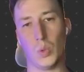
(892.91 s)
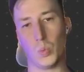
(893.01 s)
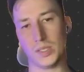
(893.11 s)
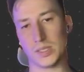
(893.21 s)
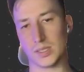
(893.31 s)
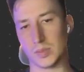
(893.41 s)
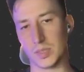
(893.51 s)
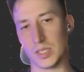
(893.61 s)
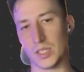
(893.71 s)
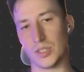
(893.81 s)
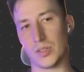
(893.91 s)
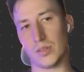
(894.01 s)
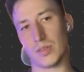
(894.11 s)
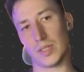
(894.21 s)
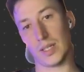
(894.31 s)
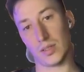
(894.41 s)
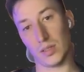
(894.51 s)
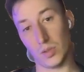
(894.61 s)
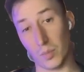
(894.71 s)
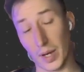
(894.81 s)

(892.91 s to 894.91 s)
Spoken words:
with customizations that you